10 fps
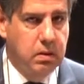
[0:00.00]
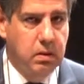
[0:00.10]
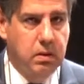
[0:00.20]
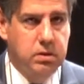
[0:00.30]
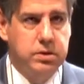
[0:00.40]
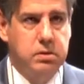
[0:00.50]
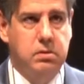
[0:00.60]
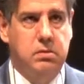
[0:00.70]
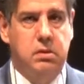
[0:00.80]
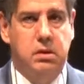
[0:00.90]

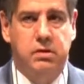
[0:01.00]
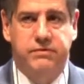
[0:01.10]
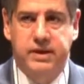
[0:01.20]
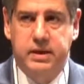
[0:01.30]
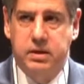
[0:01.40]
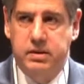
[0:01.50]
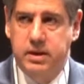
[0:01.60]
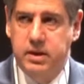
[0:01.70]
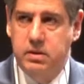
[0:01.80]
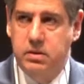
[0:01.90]
Also, the fact
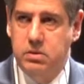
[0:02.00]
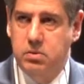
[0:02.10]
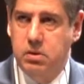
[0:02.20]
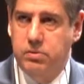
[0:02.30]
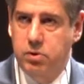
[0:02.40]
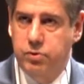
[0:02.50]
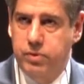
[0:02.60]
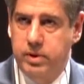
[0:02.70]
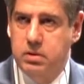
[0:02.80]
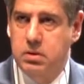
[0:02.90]
that your growth
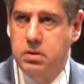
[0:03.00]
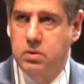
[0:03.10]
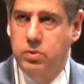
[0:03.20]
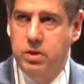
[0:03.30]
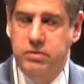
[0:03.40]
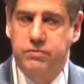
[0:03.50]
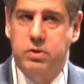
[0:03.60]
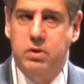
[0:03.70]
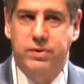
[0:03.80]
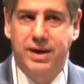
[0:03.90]
rate, whatever
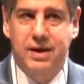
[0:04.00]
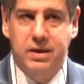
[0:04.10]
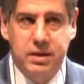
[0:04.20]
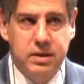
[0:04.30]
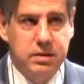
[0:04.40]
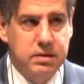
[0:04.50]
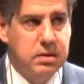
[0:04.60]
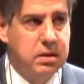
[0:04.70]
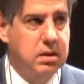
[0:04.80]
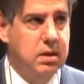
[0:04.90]
the reality
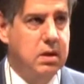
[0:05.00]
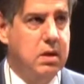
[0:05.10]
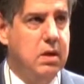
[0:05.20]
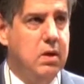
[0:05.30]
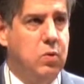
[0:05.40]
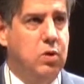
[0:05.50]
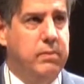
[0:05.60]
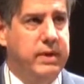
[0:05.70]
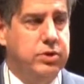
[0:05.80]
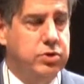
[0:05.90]
is, will
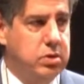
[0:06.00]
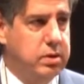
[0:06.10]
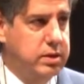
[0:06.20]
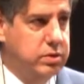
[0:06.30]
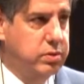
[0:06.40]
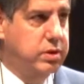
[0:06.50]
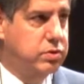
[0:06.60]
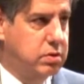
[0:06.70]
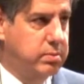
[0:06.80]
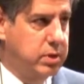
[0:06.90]
make sure that your
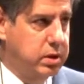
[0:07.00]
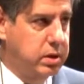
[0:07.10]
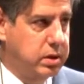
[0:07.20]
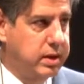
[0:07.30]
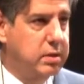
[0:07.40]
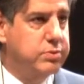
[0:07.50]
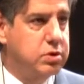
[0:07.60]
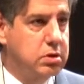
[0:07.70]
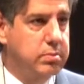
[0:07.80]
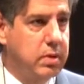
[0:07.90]
internal market can
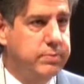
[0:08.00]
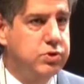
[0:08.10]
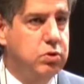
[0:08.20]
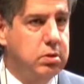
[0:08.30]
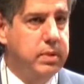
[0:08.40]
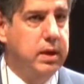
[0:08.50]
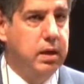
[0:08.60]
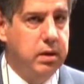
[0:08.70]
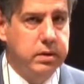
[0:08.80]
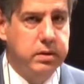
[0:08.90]
absorb, absorb a
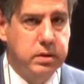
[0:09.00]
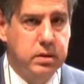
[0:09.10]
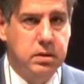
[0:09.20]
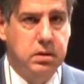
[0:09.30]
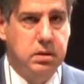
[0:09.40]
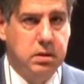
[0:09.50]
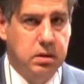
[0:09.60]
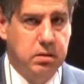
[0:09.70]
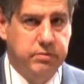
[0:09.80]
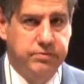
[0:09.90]
lot
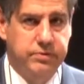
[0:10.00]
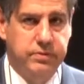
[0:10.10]
of